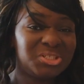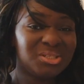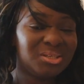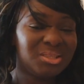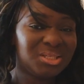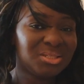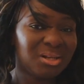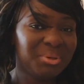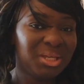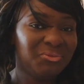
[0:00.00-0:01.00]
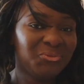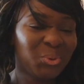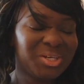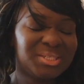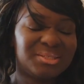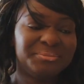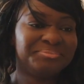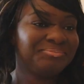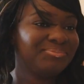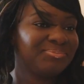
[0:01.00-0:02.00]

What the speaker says: much this is going to be enforced,